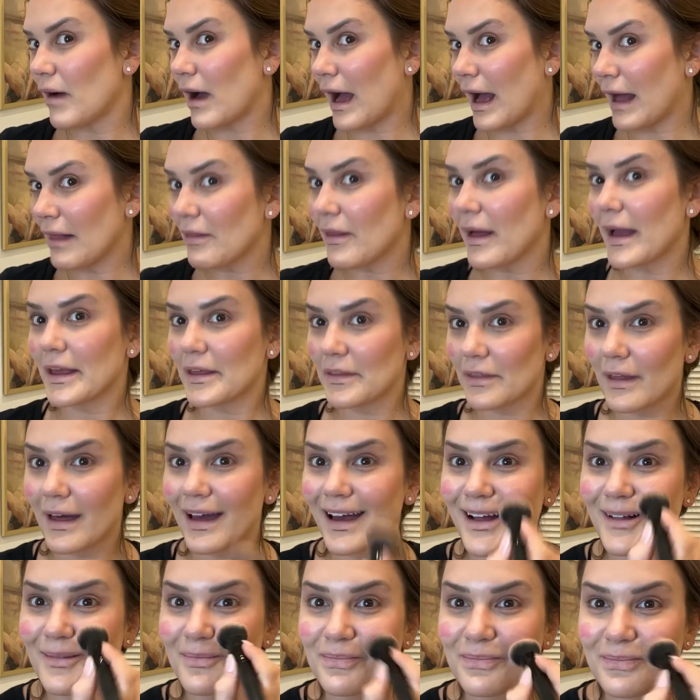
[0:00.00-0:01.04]
I like
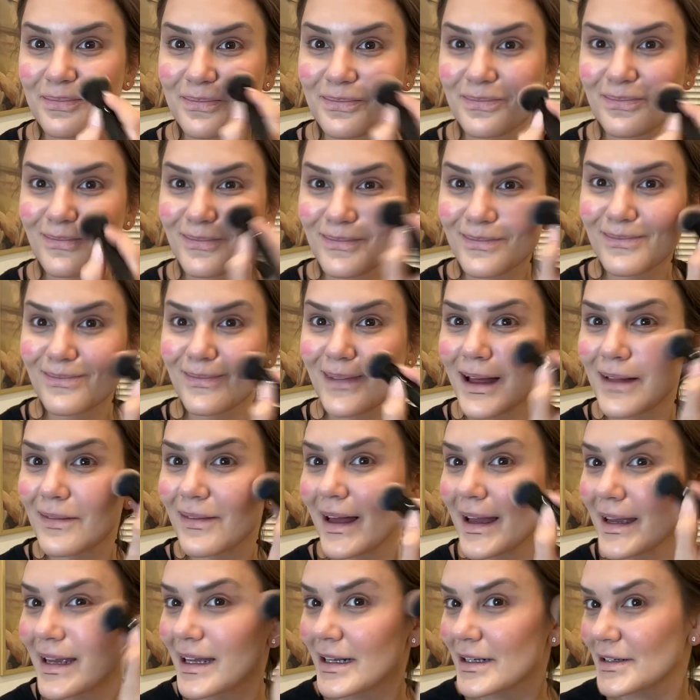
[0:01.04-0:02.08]
that. I
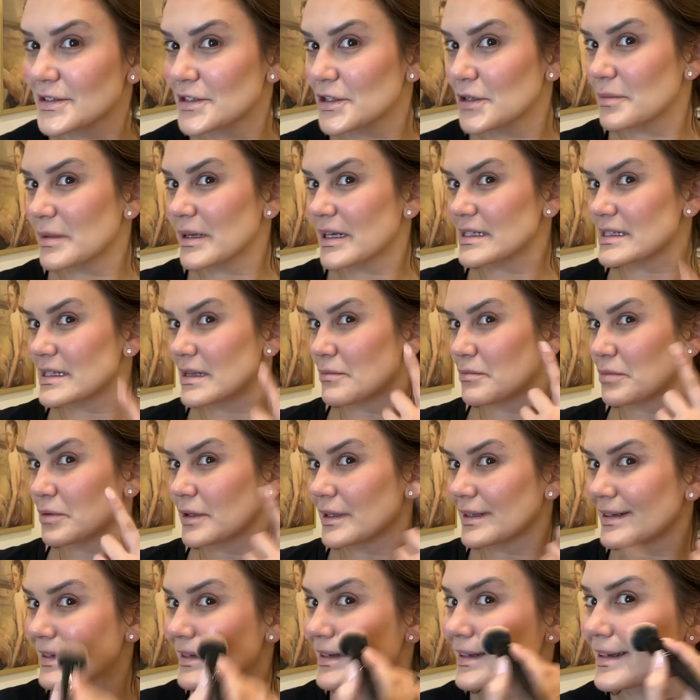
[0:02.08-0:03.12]
like it too because it
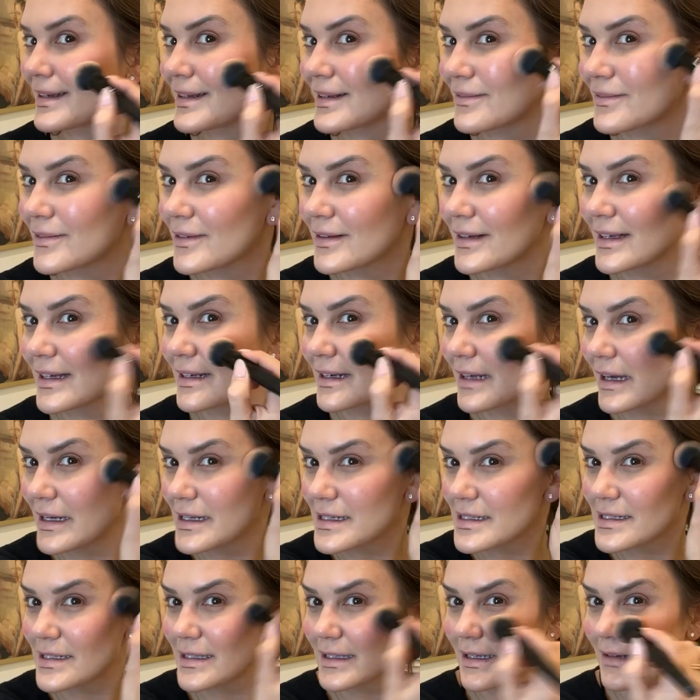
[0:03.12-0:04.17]
blended in really
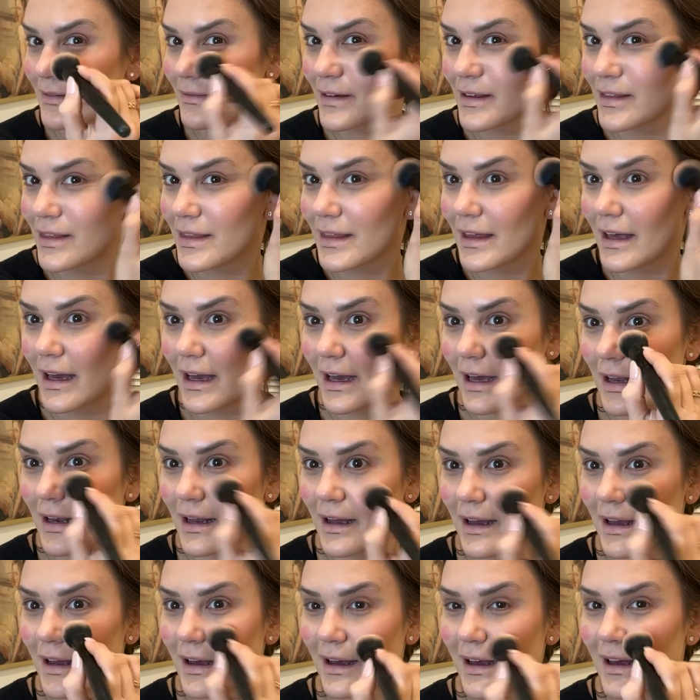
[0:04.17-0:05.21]
nicely with
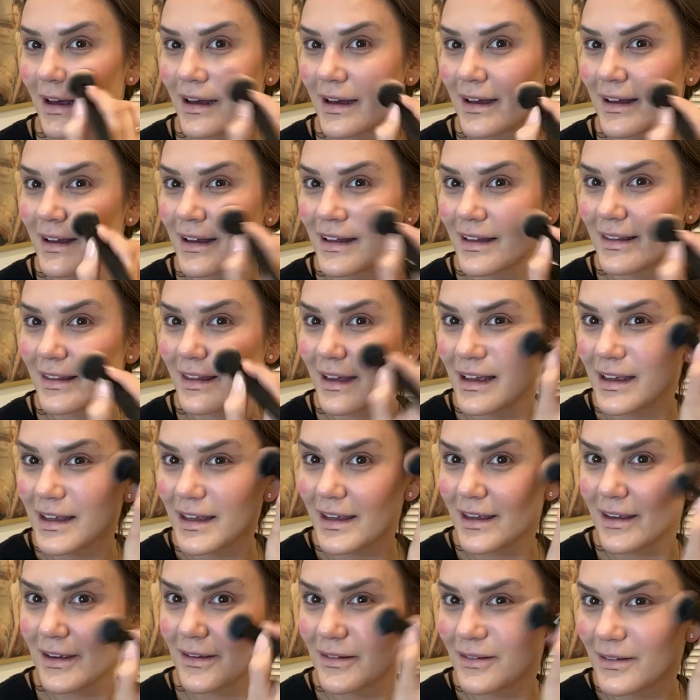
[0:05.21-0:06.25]
that.
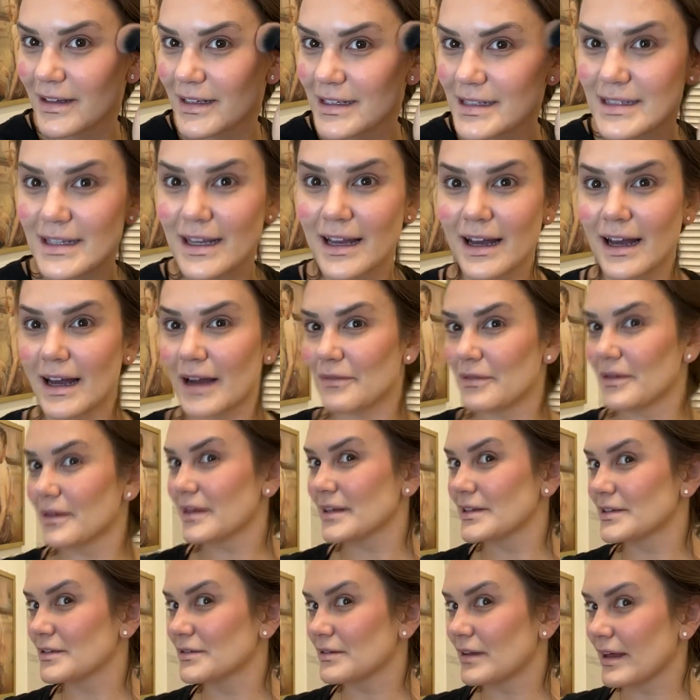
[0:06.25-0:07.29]
Thank you, Lisa. I
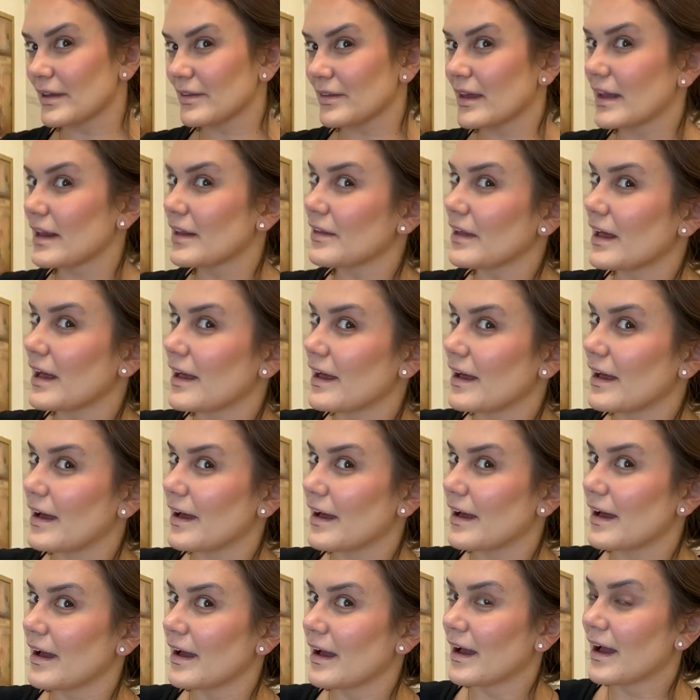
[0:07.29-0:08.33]
really do like that.
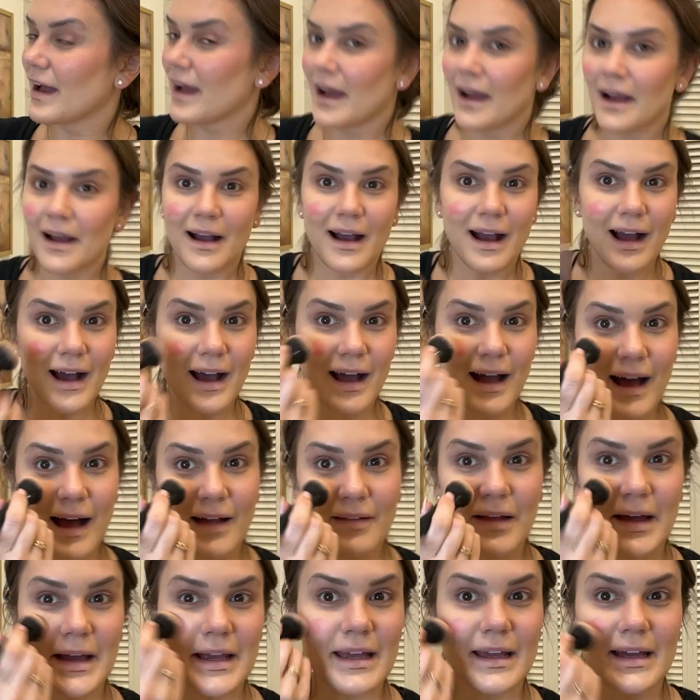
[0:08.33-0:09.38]
I
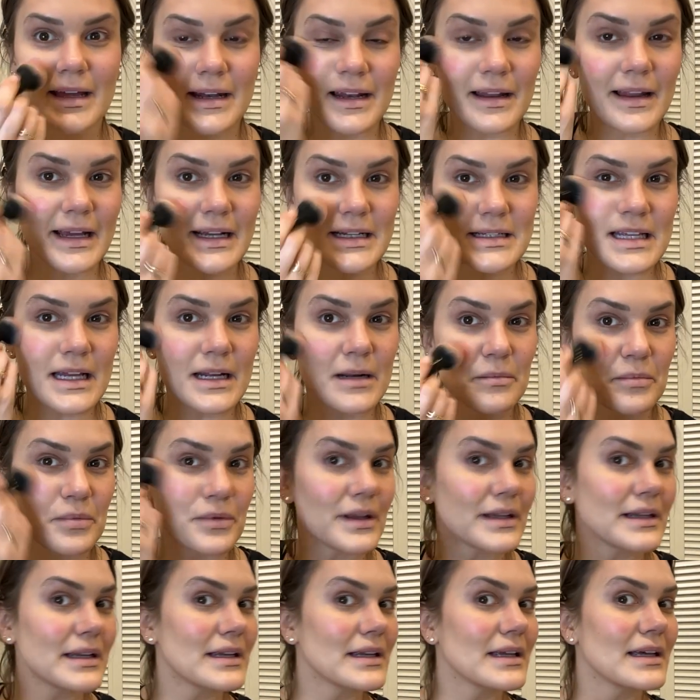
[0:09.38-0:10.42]
like it, like I said, it
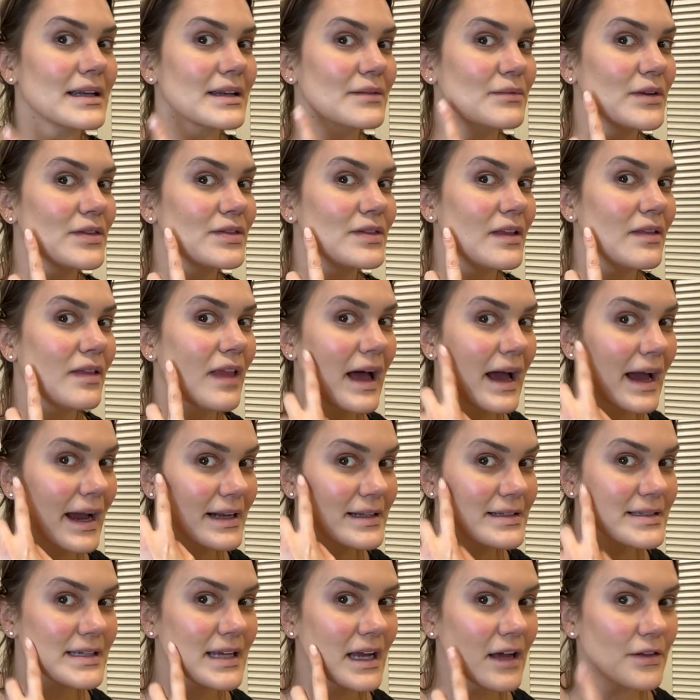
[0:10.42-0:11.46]
blended in with the
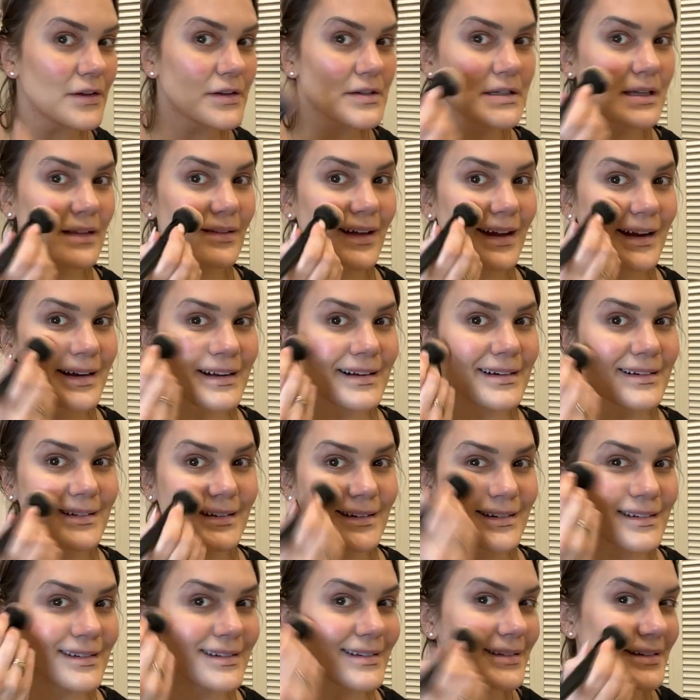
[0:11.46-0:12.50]
line. See how there's a line here?
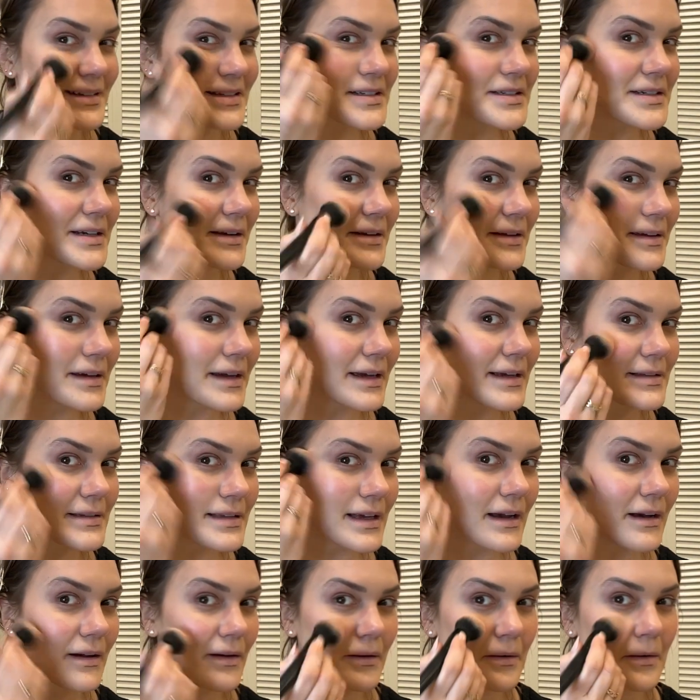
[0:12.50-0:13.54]
I'll just show you guys
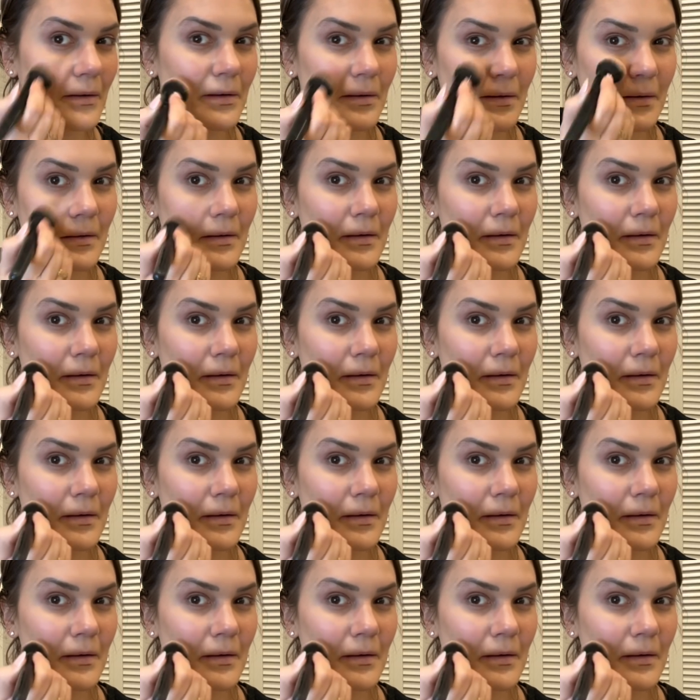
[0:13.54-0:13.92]
how.